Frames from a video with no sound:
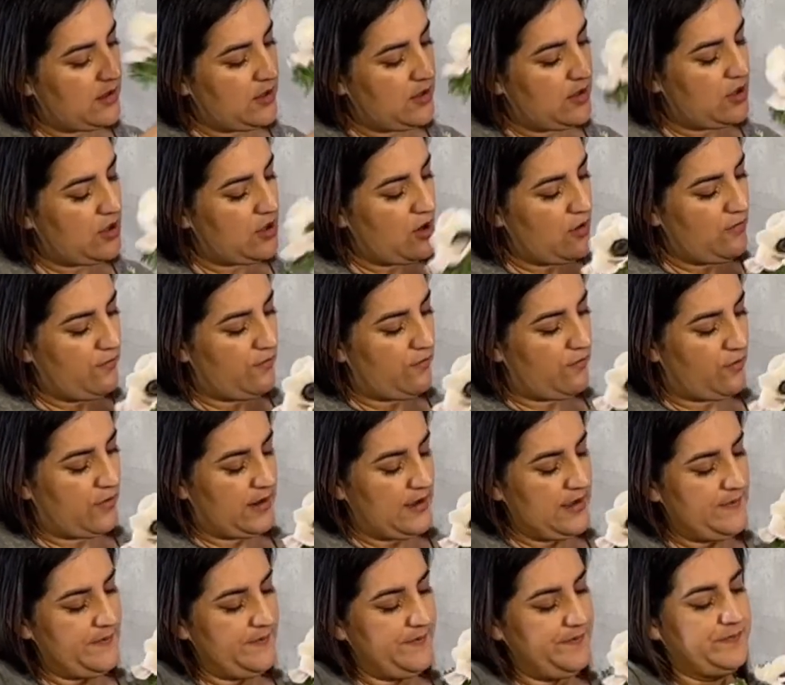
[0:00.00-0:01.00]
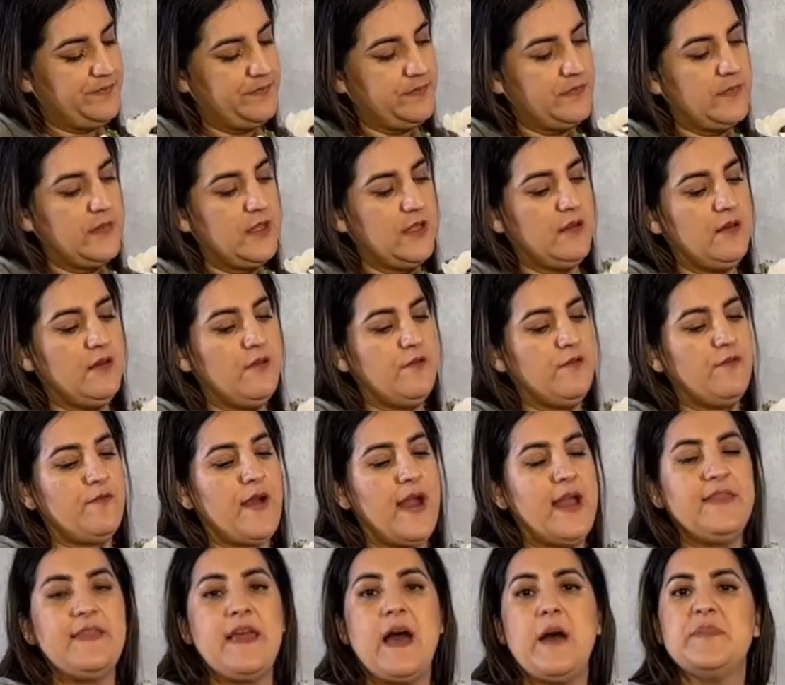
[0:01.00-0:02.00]
go for it.
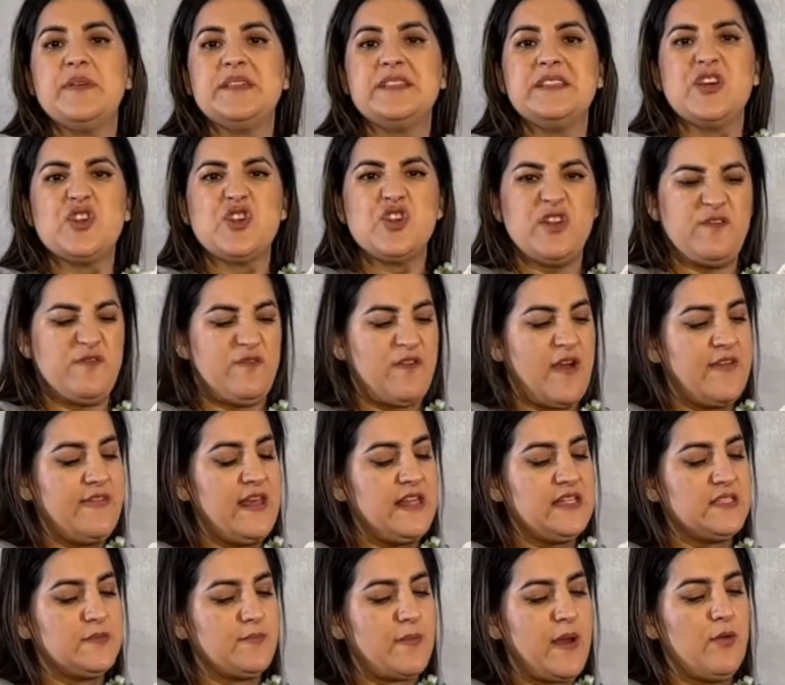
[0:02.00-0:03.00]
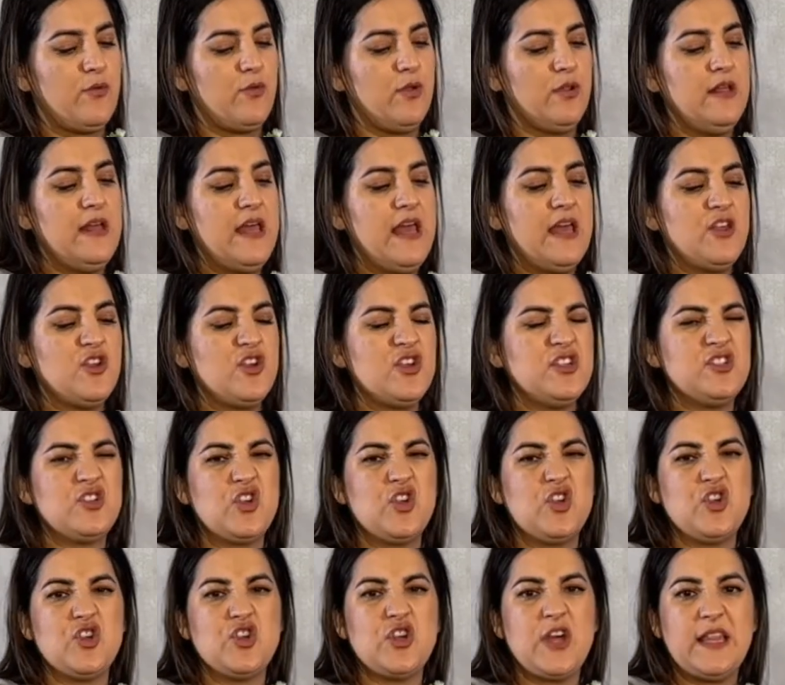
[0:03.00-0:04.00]
Find that position, find that spiral,
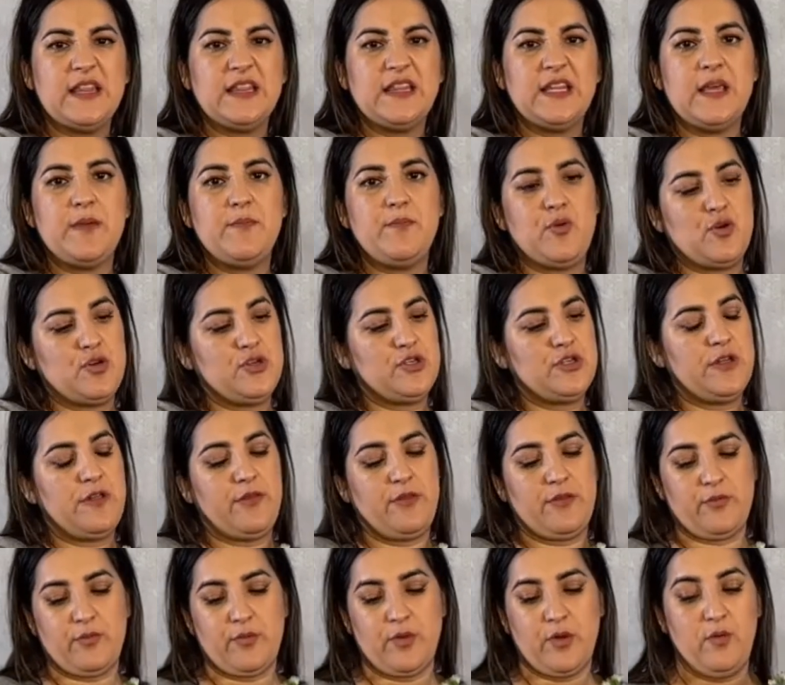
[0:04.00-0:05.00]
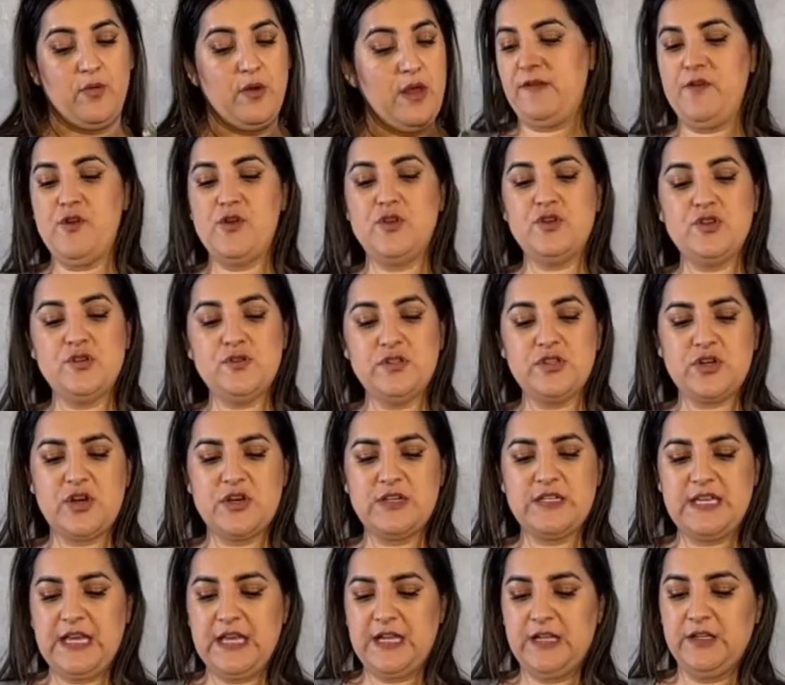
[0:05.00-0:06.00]
just gently push it through. If you do
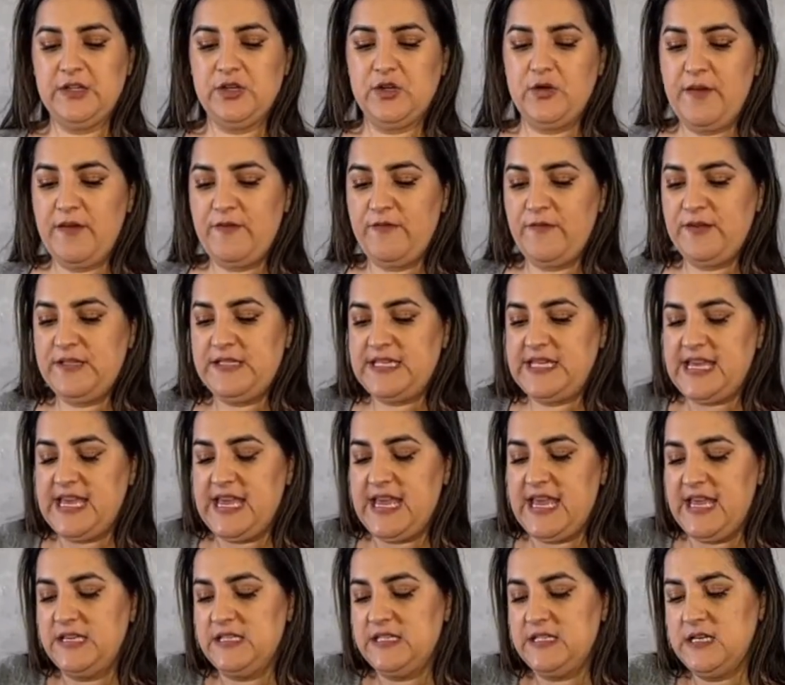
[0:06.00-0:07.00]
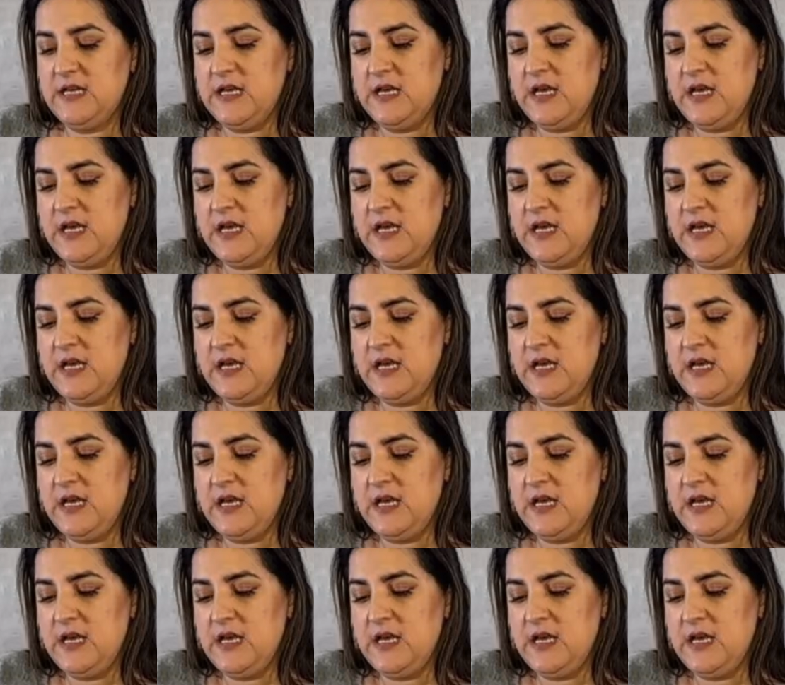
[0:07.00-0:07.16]
start to get a little bit fatigued,